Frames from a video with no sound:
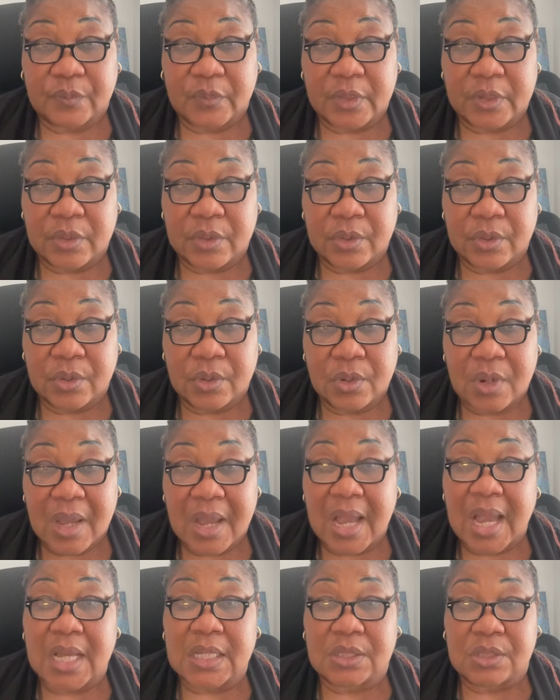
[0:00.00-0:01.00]
You know,
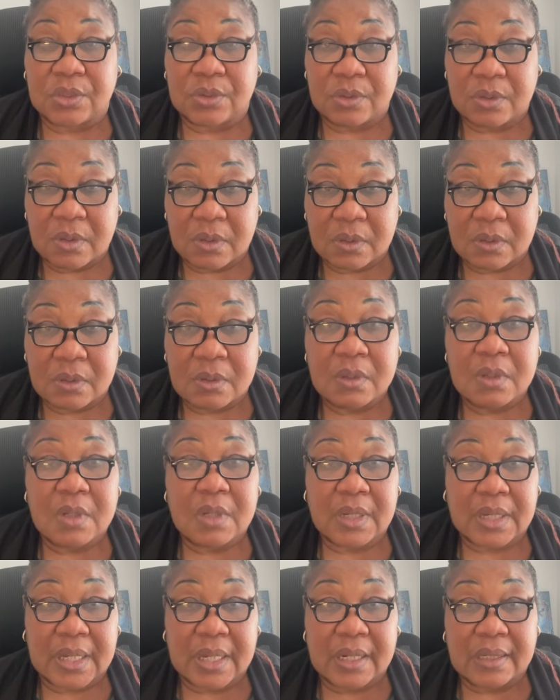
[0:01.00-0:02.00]
as you know,
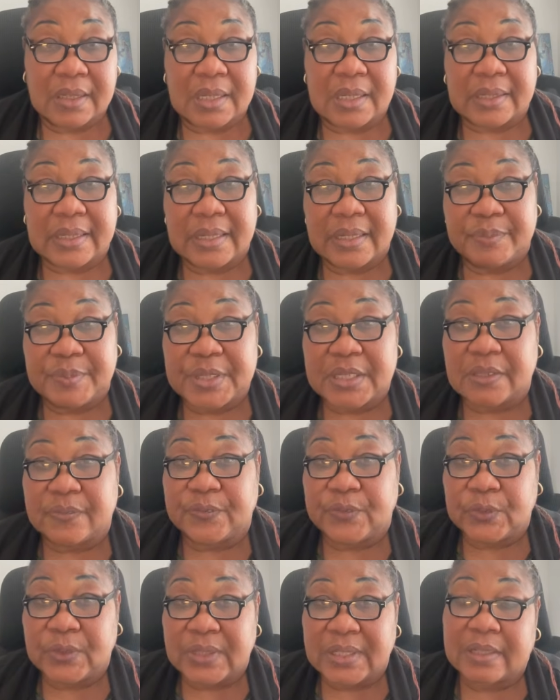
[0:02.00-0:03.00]
CareLink Academy is
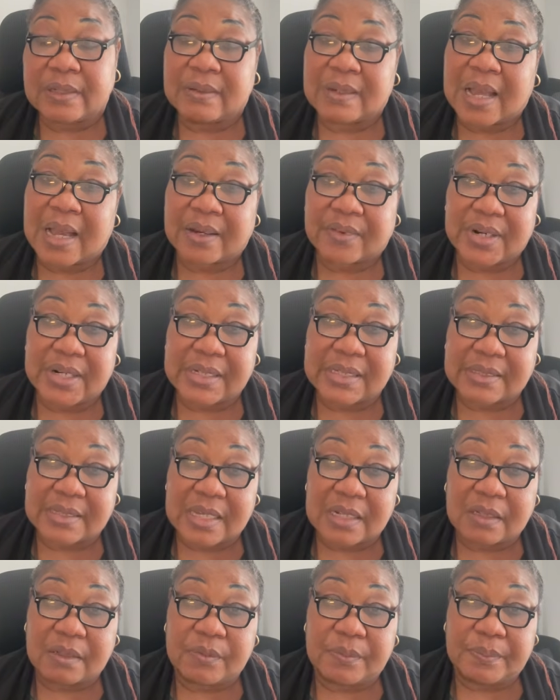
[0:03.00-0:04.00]
fully
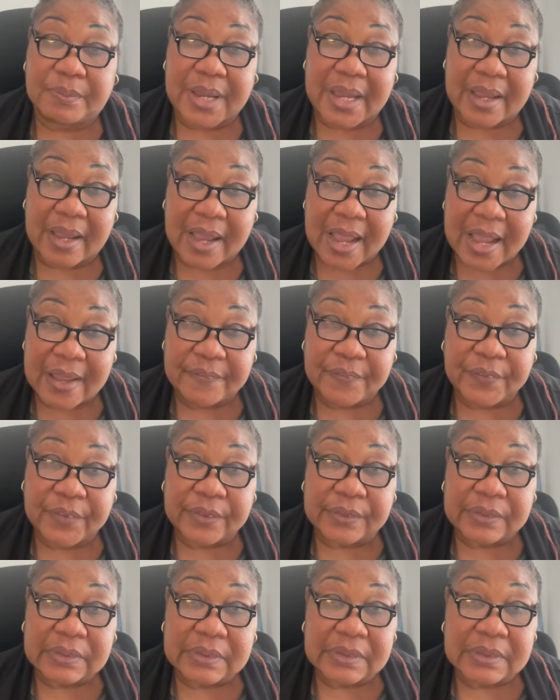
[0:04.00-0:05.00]
accredited by
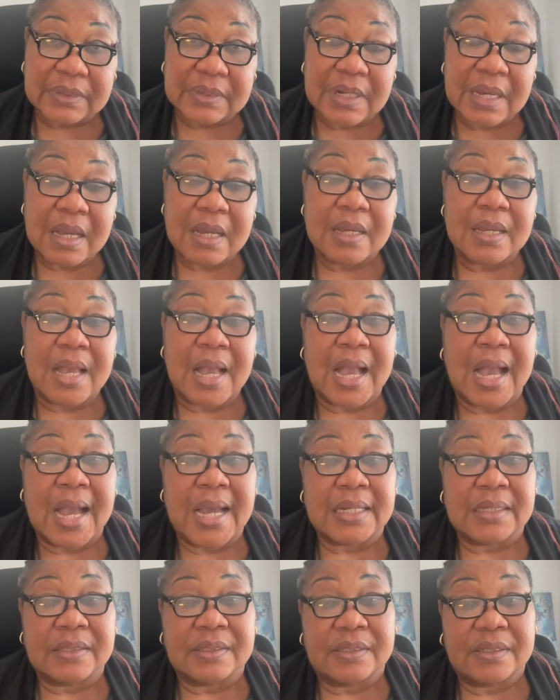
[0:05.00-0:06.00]
Highfield,
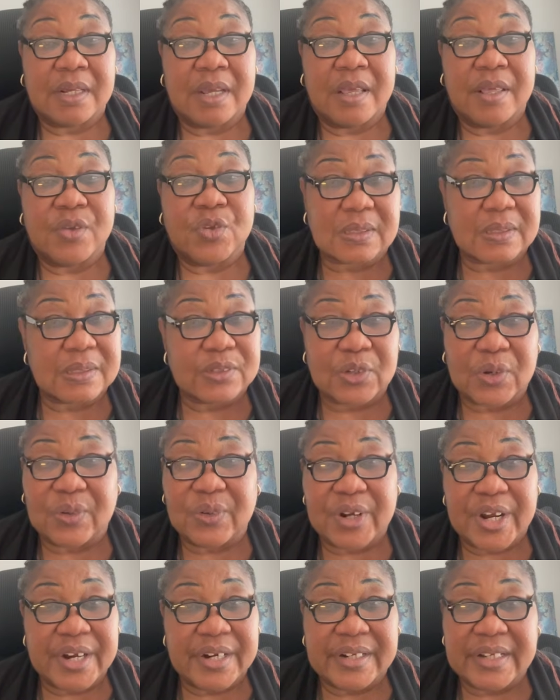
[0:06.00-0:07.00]
and your
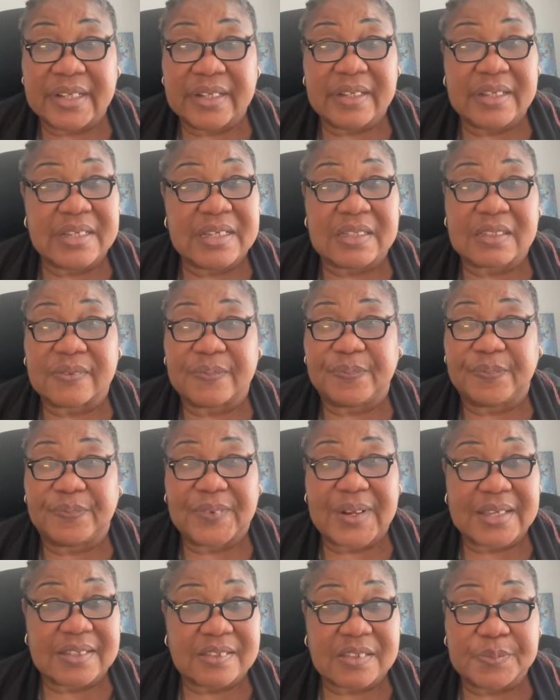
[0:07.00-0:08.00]
learning is
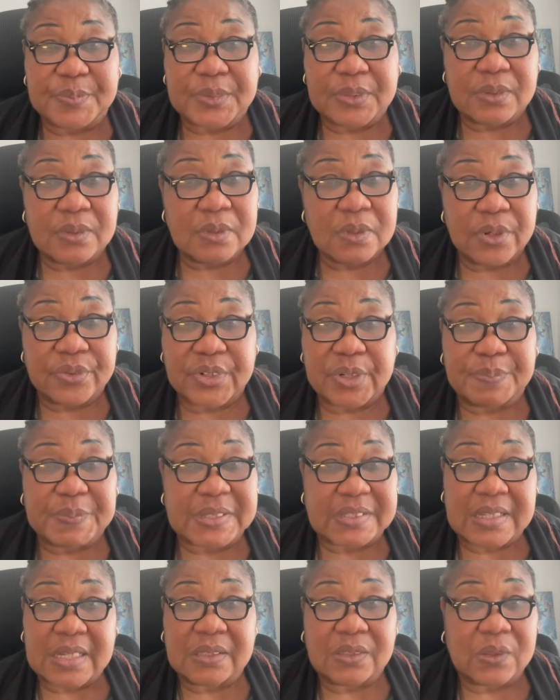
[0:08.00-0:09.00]
flexible,
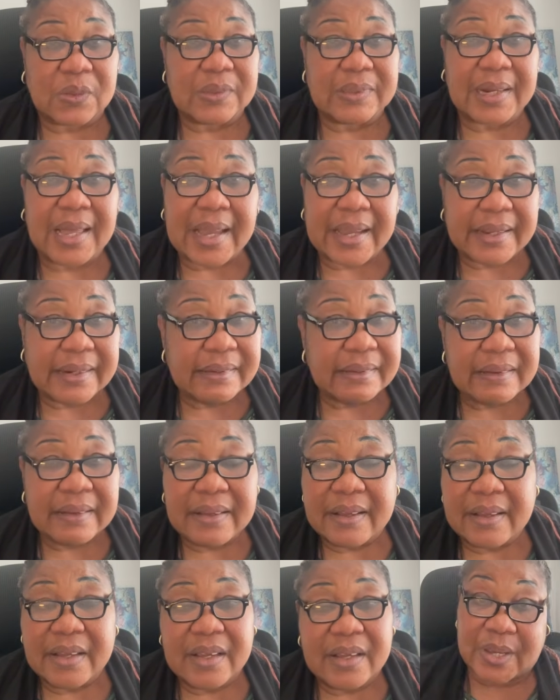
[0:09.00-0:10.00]
100% online.
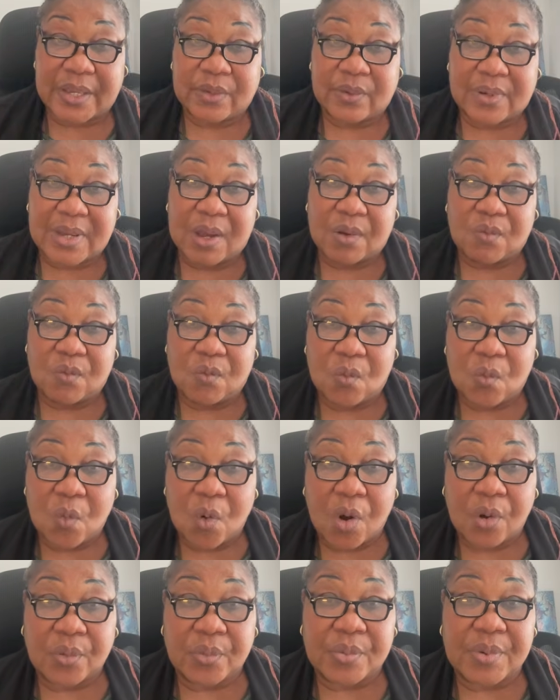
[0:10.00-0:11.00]
You can
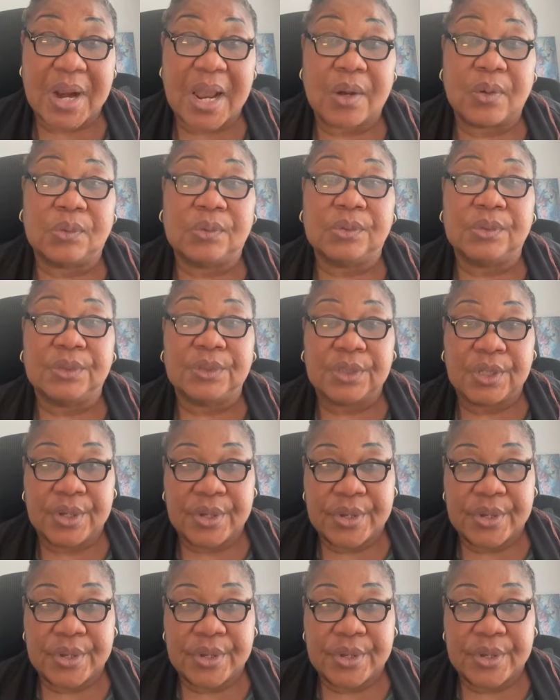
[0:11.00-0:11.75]
walk around,